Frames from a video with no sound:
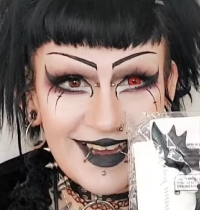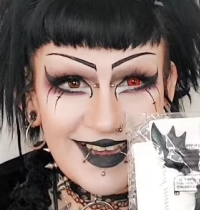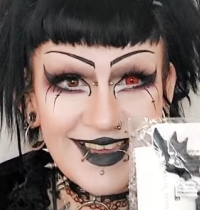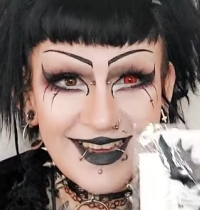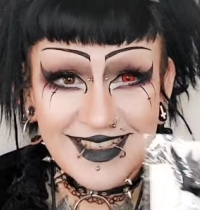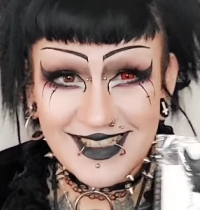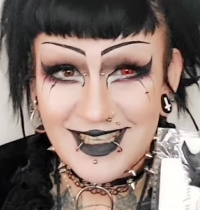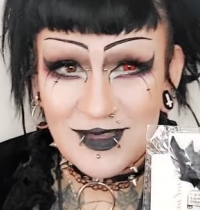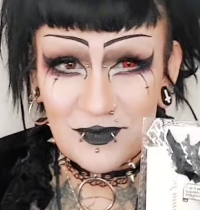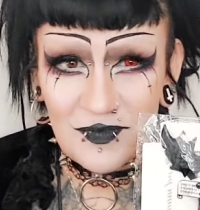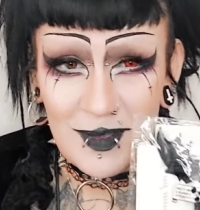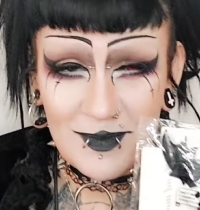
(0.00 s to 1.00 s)
You can see the
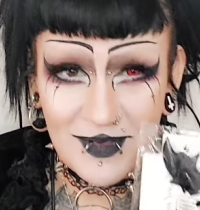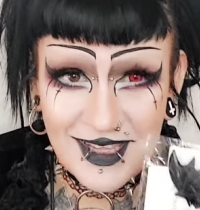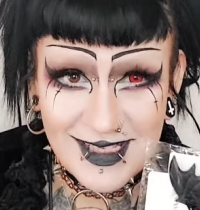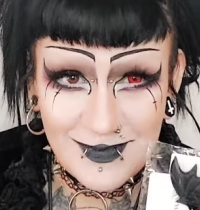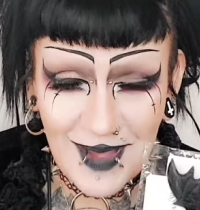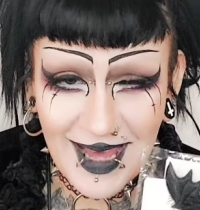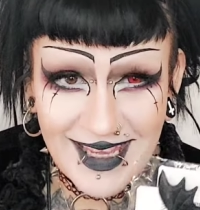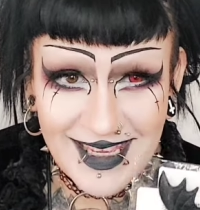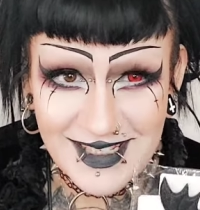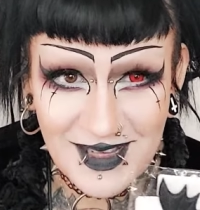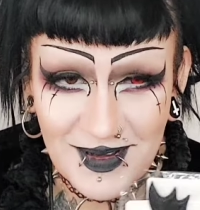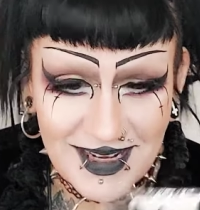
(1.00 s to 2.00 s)
theme of this
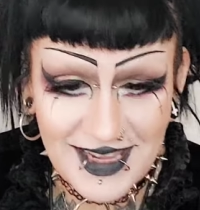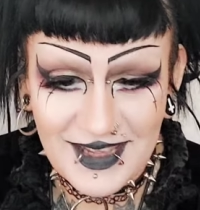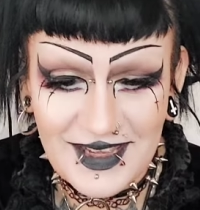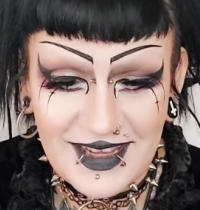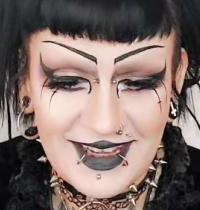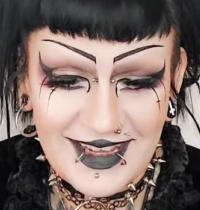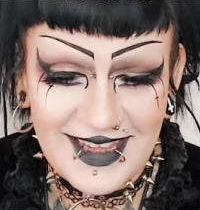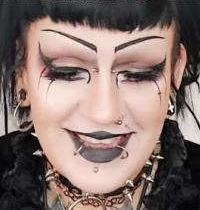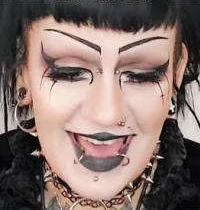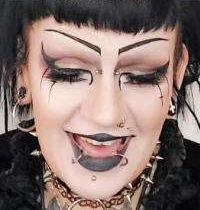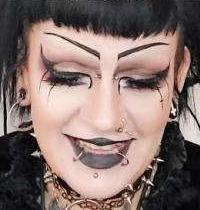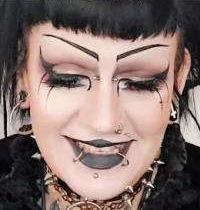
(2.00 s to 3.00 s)
package, can't you?
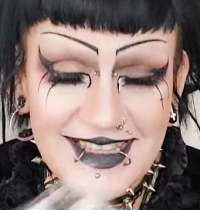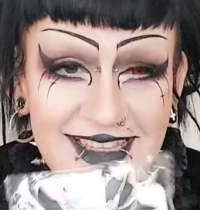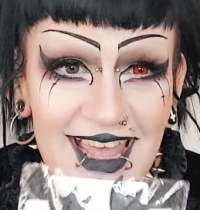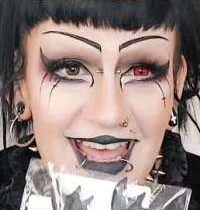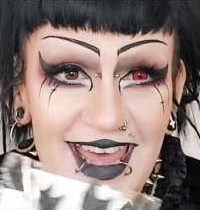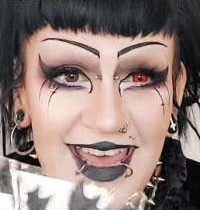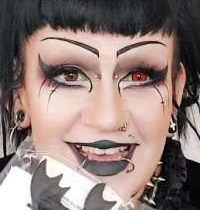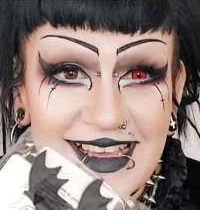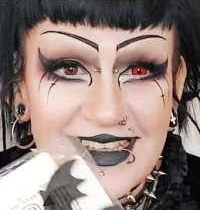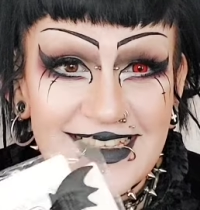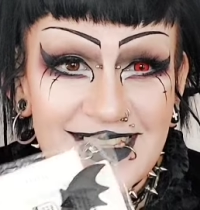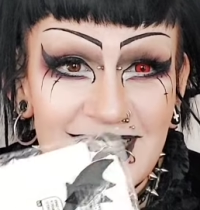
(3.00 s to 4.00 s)
Yes, there
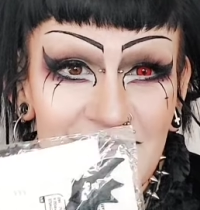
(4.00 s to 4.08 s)
is